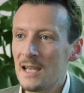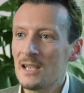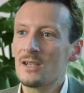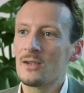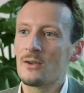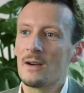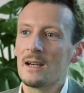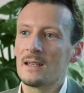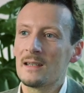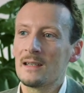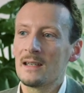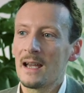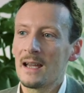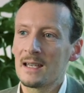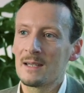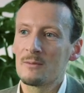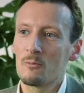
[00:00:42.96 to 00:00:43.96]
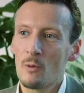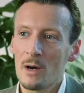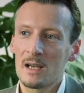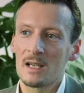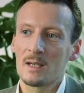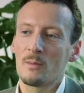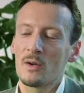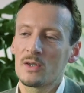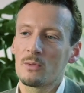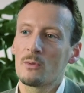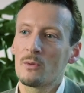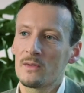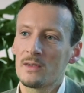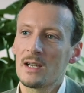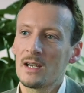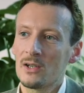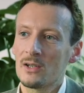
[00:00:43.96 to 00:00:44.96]
integrated as well as possible
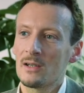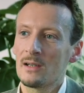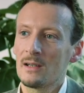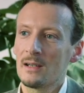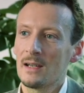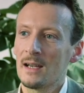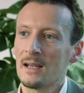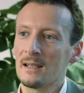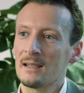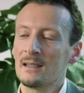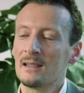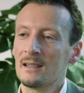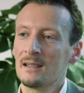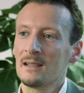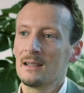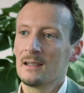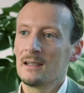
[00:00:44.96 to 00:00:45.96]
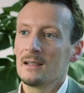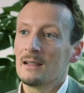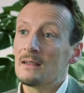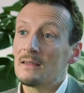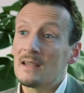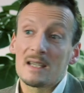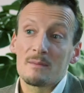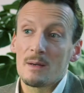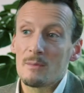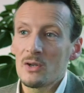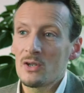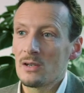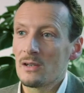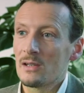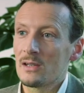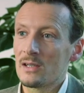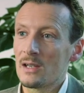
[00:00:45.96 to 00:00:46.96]
with nature, and that's my
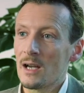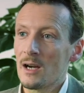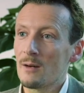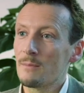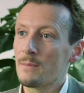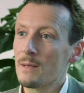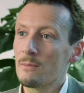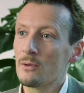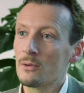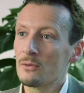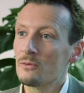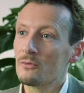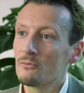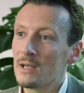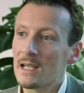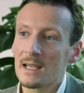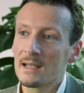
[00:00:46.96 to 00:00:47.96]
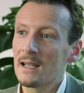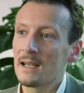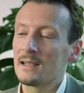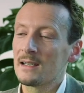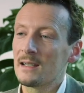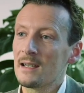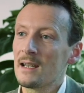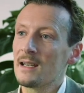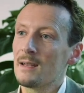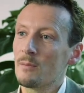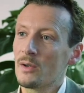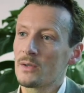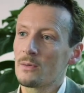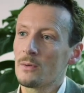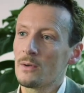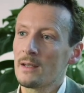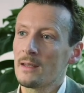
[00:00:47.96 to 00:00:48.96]
mission, is to help people reconnect in any
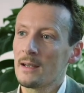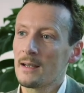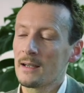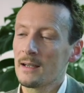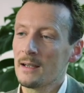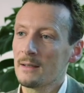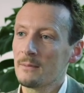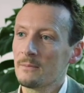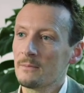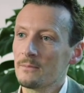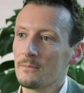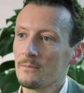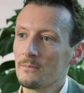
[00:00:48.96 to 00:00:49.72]
possible way that I can.